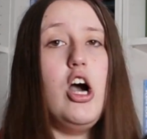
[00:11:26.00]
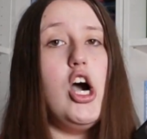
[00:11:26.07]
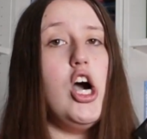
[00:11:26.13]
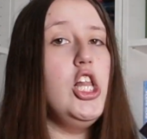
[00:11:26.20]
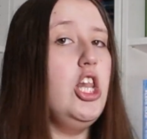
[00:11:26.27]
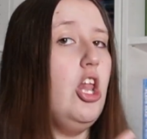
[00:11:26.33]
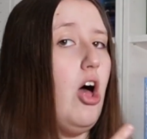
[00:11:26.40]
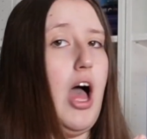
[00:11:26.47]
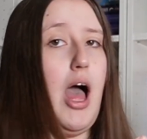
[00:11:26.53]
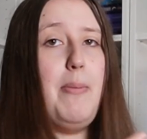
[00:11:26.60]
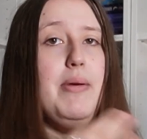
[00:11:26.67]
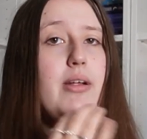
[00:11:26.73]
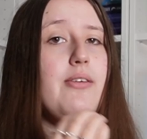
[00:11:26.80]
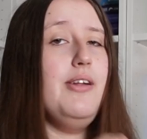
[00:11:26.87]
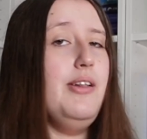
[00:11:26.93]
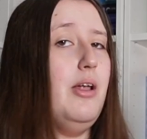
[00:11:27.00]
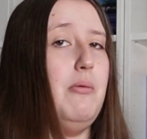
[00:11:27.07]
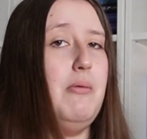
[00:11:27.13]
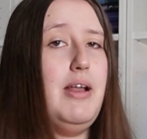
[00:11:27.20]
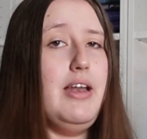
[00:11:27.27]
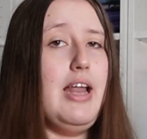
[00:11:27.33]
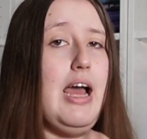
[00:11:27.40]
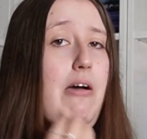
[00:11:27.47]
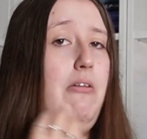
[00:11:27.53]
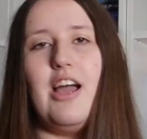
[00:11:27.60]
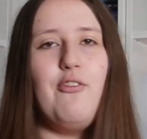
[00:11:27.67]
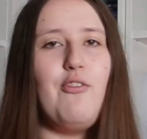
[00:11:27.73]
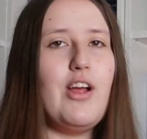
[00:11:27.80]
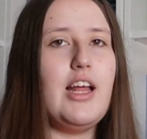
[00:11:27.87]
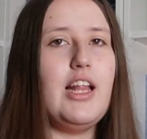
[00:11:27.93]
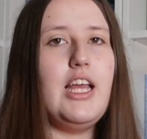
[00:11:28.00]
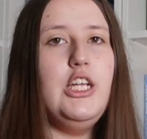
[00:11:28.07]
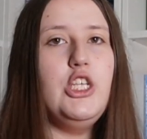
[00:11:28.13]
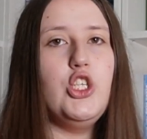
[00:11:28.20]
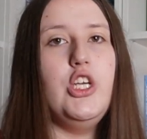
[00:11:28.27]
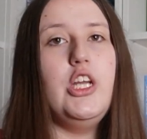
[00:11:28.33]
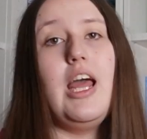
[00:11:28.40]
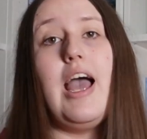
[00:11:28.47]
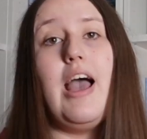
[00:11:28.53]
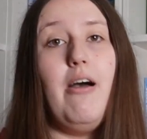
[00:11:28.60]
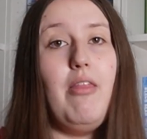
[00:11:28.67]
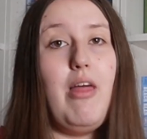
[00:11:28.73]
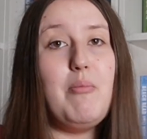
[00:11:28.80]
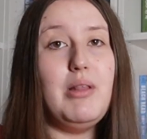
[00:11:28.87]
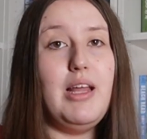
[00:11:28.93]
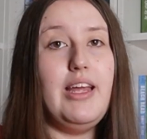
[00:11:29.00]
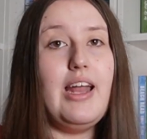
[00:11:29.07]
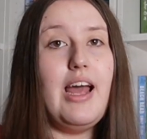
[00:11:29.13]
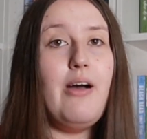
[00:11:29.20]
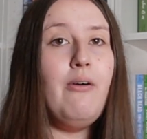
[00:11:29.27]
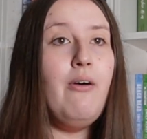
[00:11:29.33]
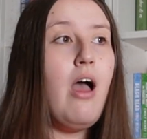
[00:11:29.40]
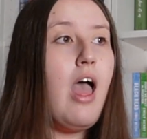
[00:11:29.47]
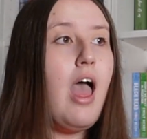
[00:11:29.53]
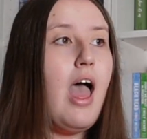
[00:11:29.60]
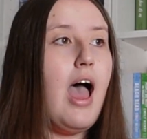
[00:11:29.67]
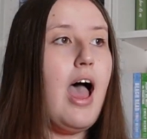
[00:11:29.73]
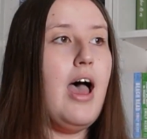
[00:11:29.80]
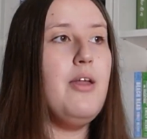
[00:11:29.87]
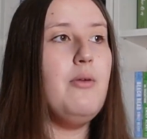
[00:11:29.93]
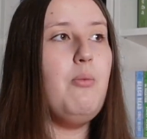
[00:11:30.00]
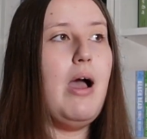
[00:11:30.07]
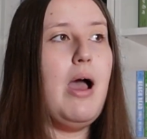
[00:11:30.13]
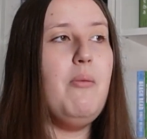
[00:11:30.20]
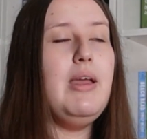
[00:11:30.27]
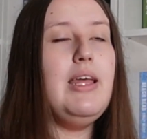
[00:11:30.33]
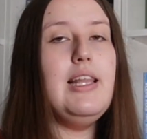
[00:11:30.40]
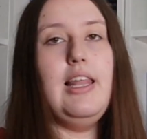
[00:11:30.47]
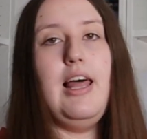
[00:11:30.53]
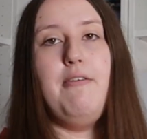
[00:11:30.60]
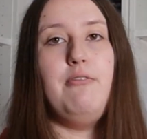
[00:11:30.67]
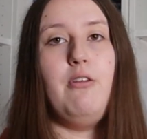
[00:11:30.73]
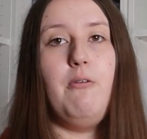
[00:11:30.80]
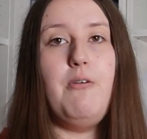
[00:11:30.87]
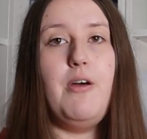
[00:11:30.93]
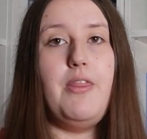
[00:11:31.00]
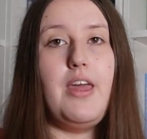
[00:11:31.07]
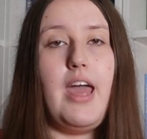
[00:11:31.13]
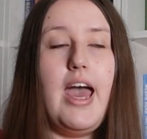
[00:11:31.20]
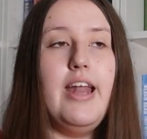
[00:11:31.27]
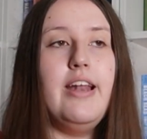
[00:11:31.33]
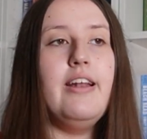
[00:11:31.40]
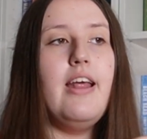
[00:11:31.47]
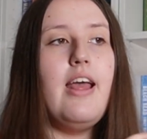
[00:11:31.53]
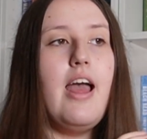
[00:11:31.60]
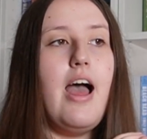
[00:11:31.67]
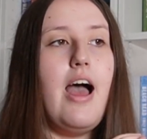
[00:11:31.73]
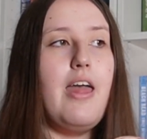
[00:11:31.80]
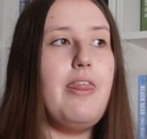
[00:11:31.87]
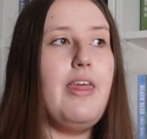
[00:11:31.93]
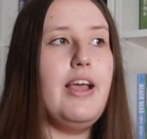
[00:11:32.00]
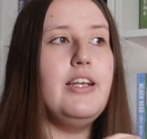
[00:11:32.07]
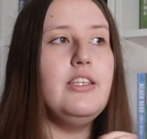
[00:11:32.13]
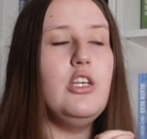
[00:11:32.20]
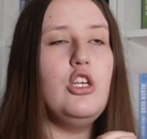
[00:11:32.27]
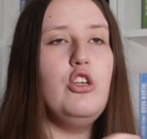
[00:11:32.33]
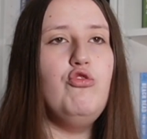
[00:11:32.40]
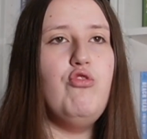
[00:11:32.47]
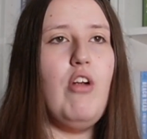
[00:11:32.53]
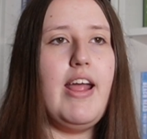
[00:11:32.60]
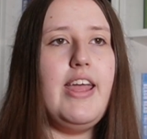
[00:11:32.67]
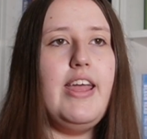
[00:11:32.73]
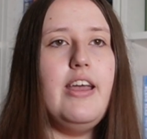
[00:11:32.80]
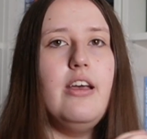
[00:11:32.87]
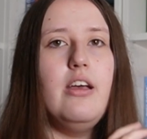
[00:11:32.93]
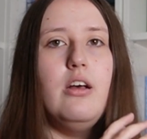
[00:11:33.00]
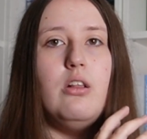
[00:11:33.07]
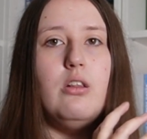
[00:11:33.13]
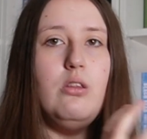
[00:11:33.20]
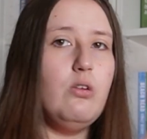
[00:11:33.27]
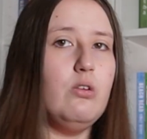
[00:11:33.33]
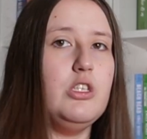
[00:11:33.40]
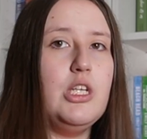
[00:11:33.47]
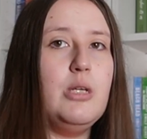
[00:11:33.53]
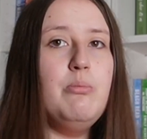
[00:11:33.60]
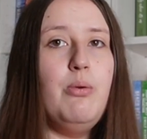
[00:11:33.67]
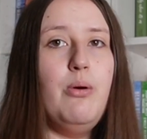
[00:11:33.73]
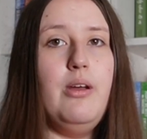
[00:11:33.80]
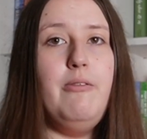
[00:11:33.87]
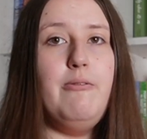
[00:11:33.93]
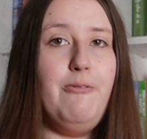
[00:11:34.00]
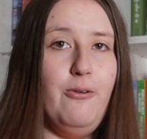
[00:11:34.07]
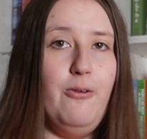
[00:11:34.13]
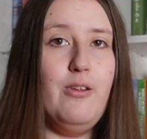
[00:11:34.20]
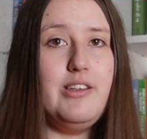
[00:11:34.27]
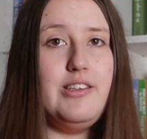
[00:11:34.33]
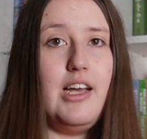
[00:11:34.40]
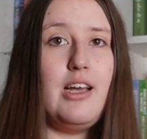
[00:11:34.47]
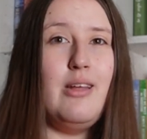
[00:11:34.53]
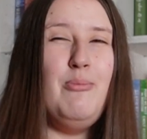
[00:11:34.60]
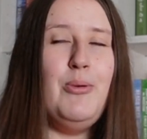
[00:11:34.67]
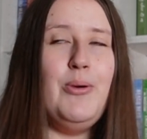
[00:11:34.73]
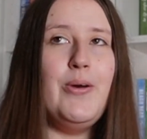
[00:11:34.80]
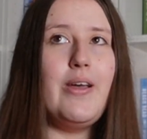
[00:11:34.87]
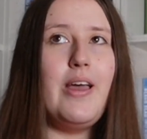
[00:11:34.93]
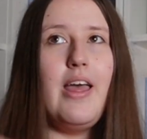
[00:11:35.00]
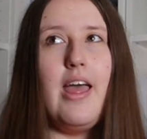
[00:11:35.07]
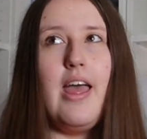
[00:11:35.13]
a lot happened, a lot went down. I really enjoyed how that played out, and where we left off at the end I think is a great launching point for the second book.